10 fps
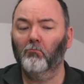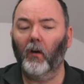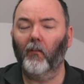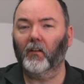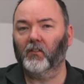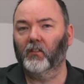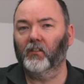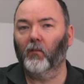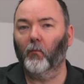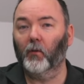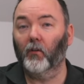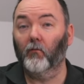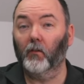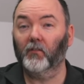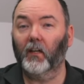how that turns out when we do the
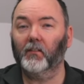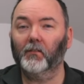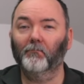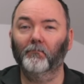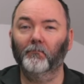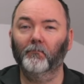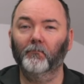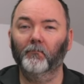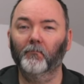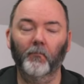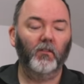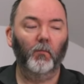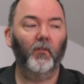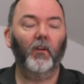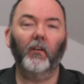real test. So
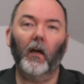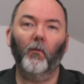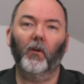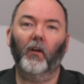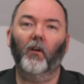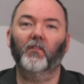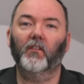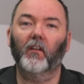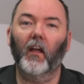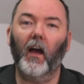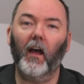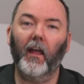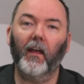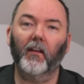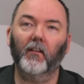moving on now, we're going to go to the
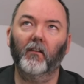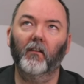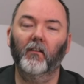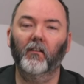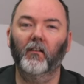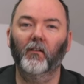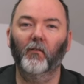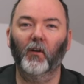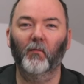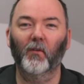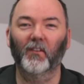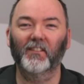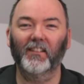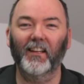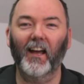Hayate. We're going to move on
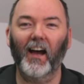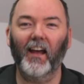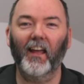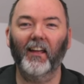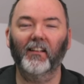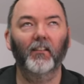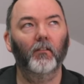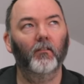to the Hayate,